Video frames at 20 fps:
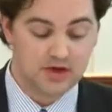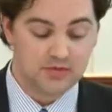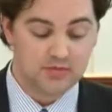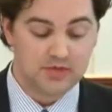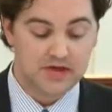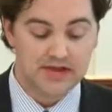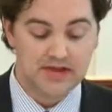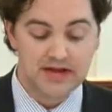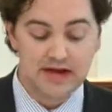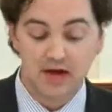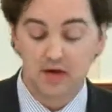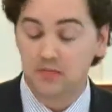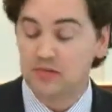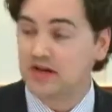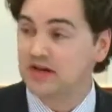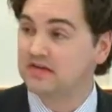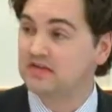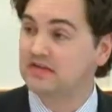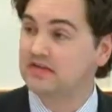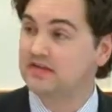be that
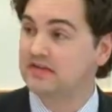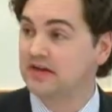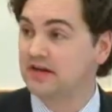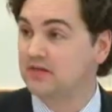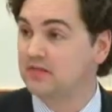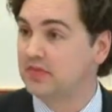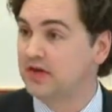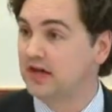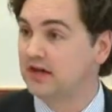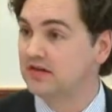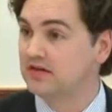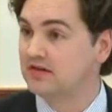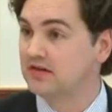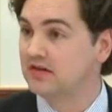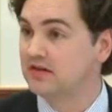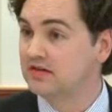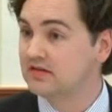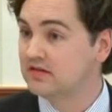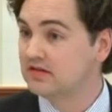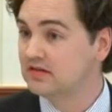outpatient to
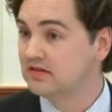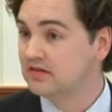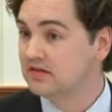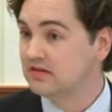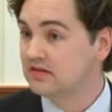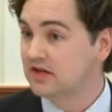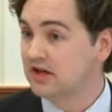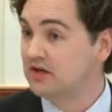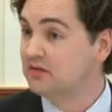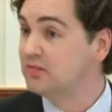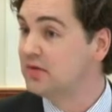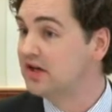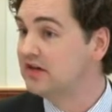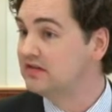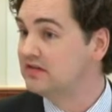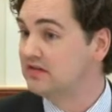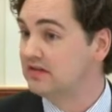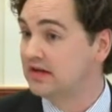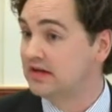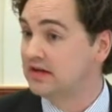inpatient,
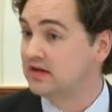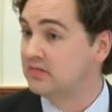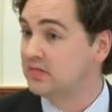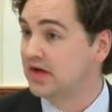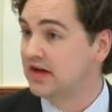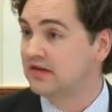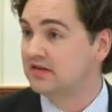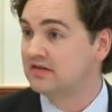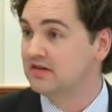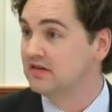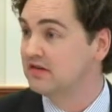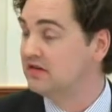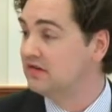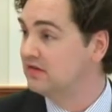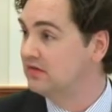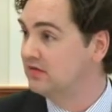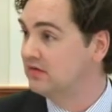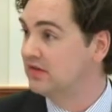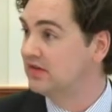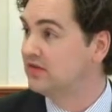inpatient to inpatient
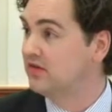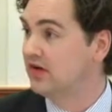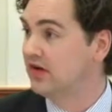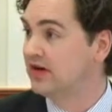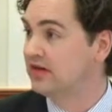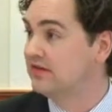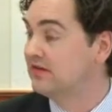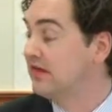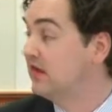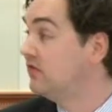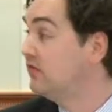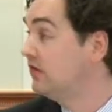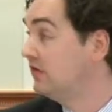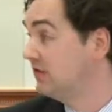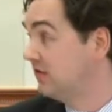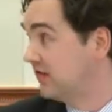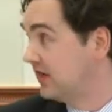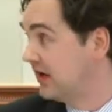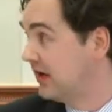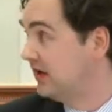with various
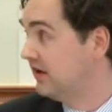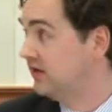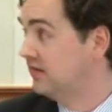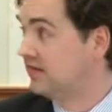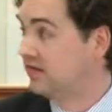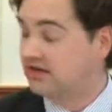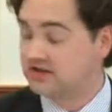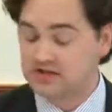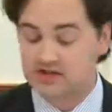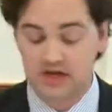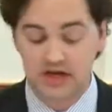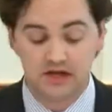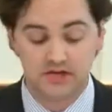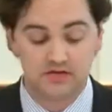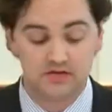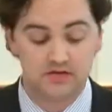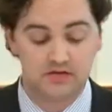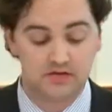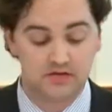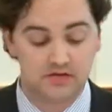levels of care that
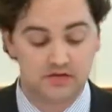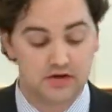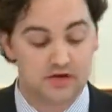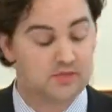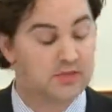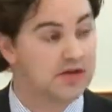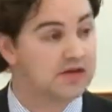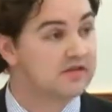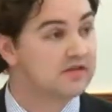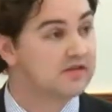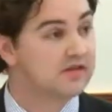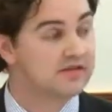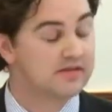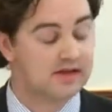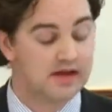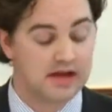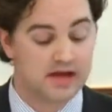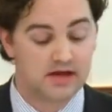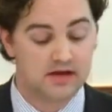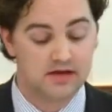change during a patient's
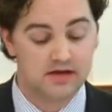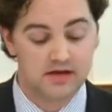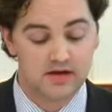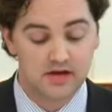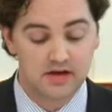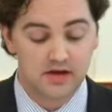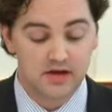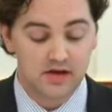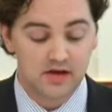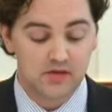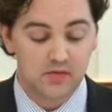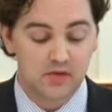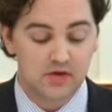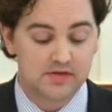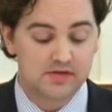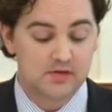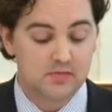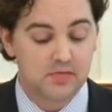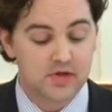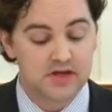stay, as well
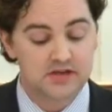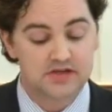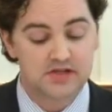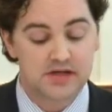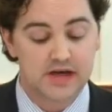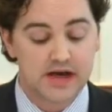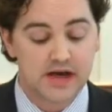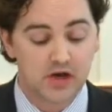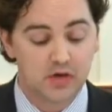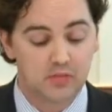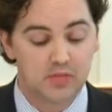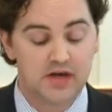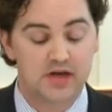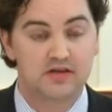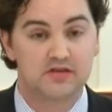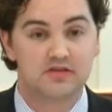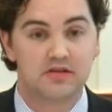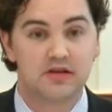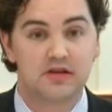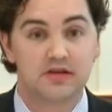as inpatient to
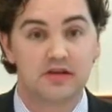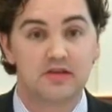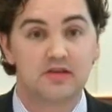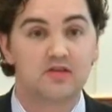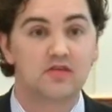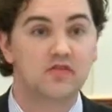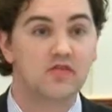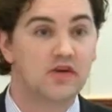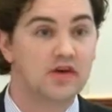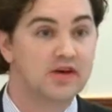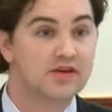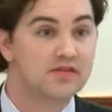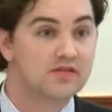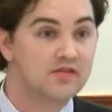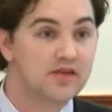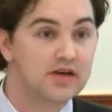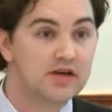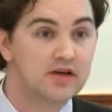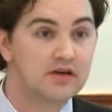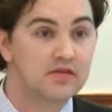outpatient in those various
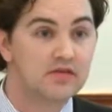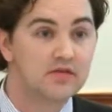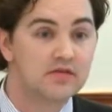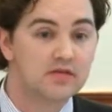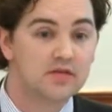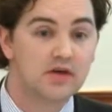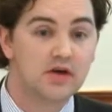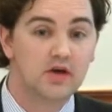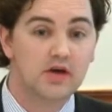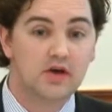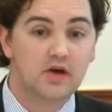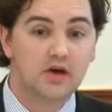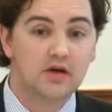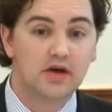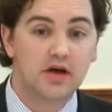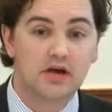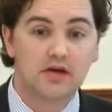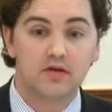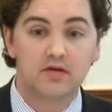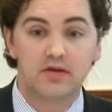venues,
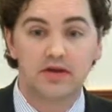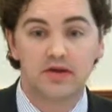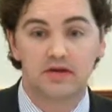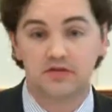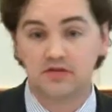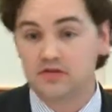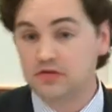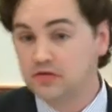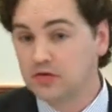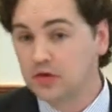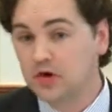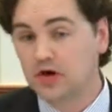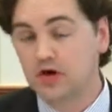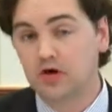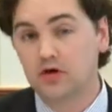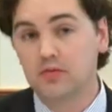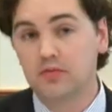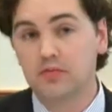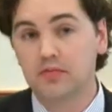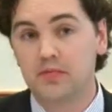not only to
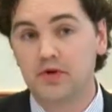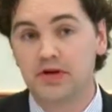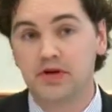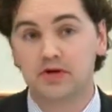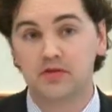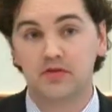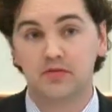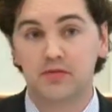home, but it could